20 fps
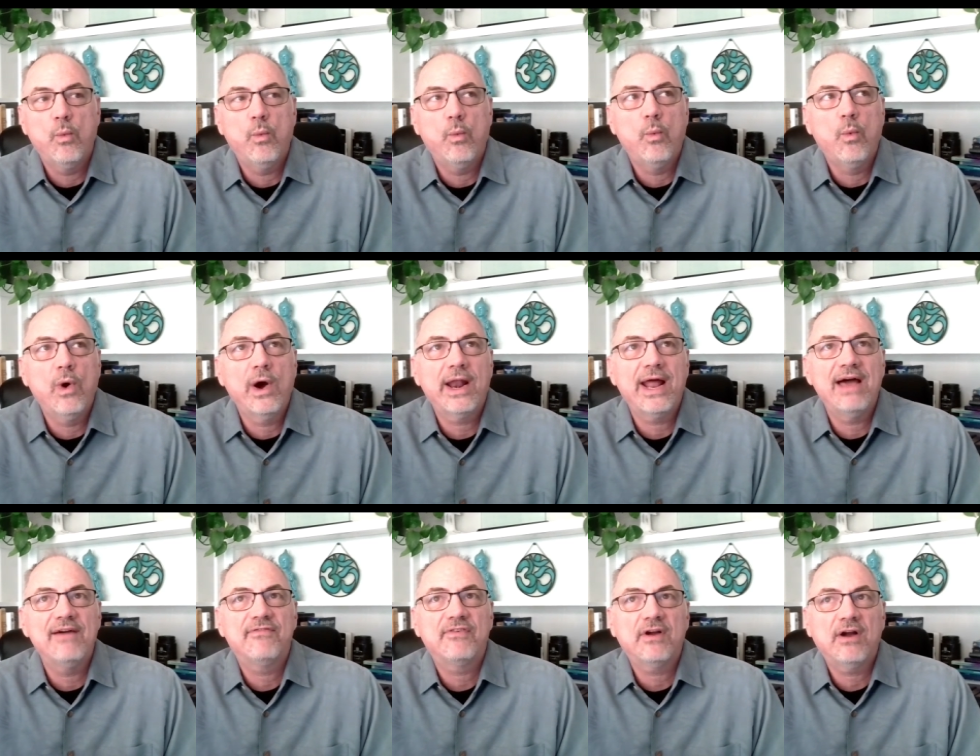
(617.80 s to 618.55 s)
What
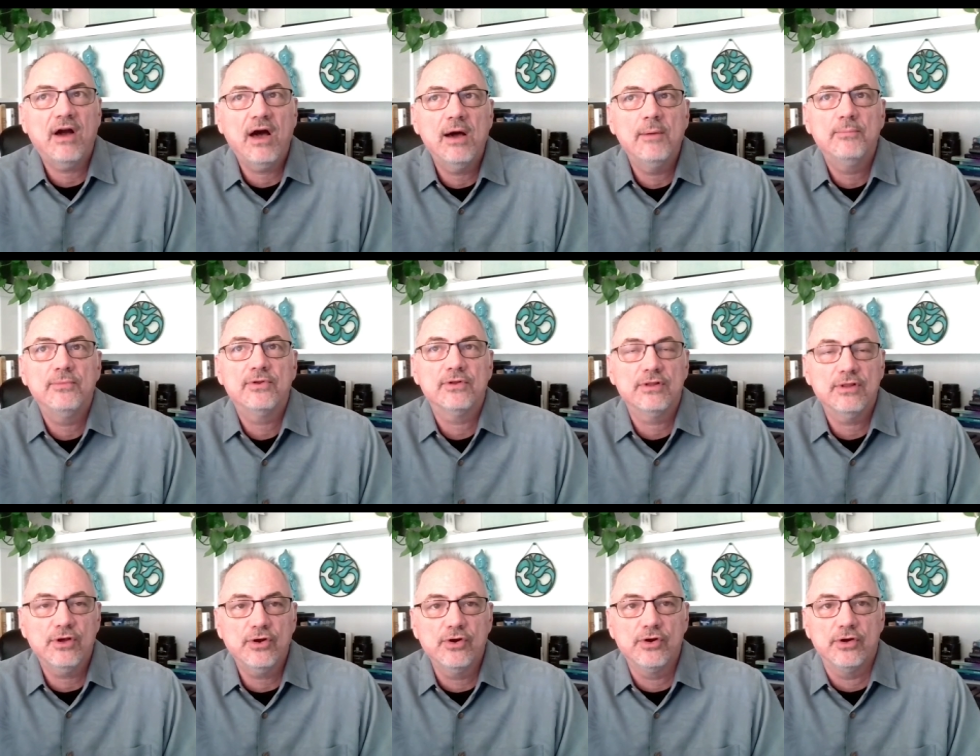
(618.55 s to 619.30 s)
I've come to
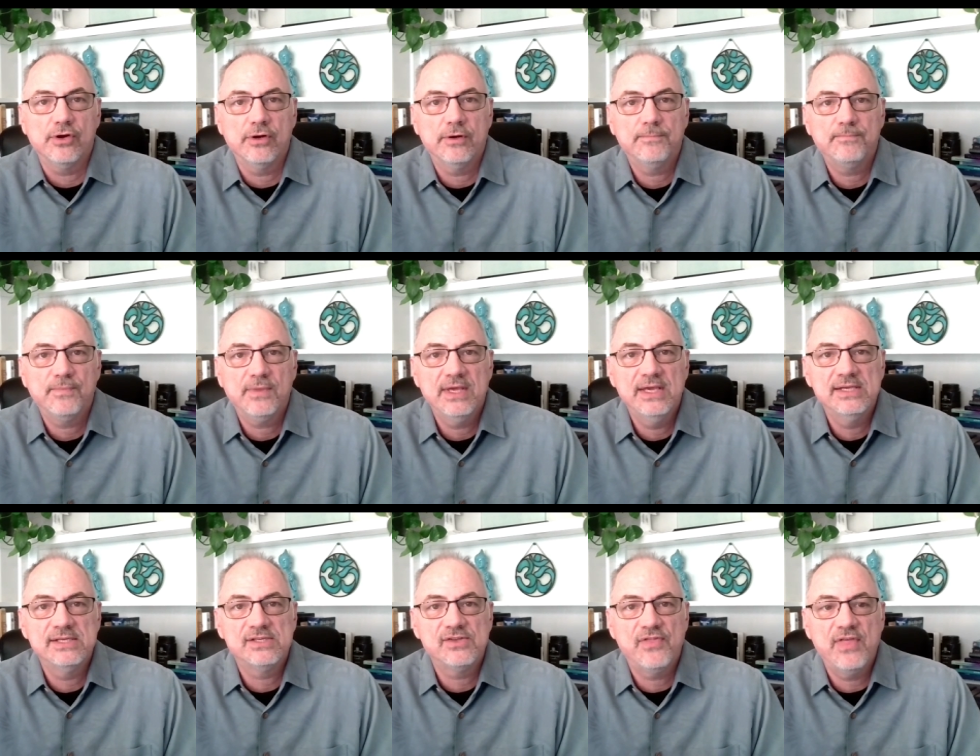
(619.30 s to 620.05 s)
learn
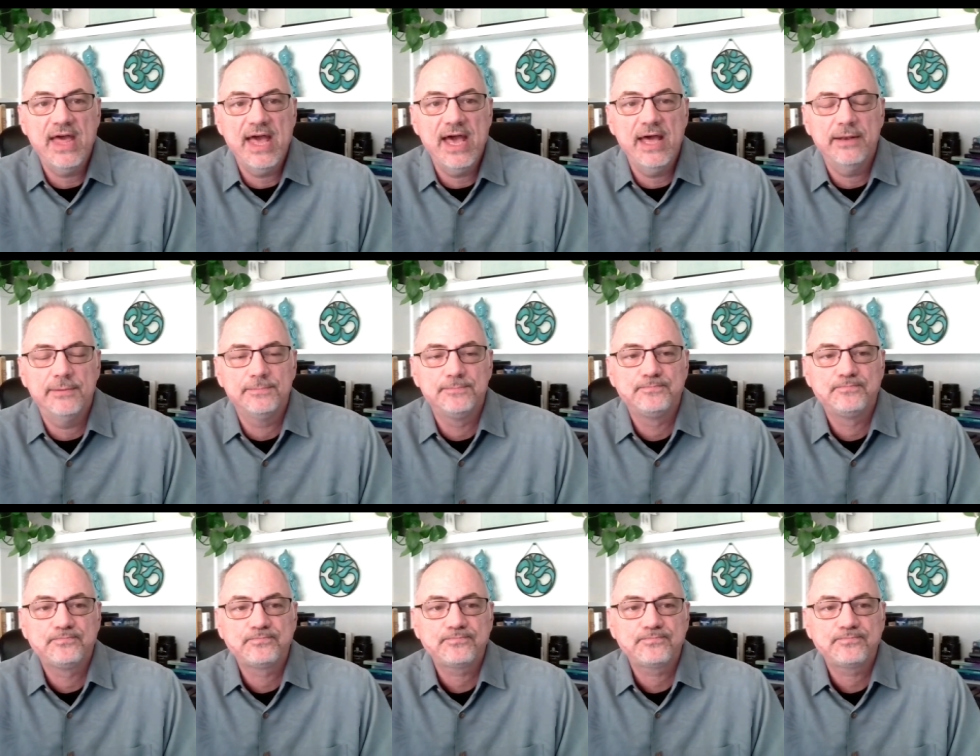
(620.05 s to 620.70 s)
is that